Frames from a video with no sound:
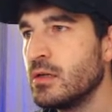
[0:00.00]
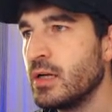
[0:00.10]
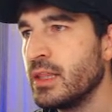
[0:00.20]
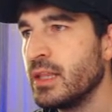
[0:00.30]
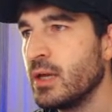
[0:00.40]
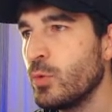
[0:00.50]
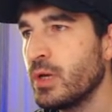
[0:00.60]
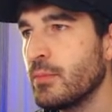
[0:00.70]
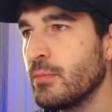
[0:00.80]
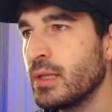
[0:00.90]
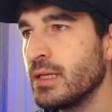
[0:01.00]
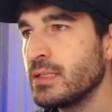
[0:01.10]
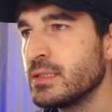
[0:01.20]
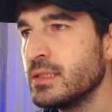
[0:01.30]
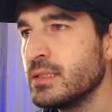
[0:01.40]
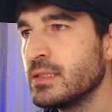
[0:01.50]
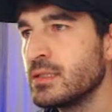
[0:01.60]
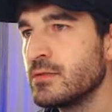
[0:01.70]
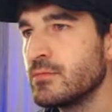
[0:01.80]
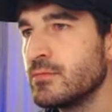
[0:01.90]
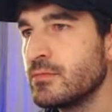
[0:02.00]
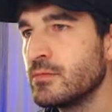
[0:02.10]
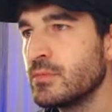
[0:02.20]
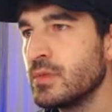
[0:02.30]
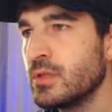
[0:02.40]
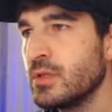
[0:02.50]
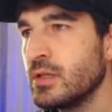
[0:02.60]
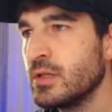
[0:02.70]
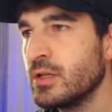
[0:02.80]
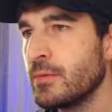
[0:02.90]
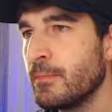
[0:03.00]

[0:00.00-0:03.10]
And then we can place this here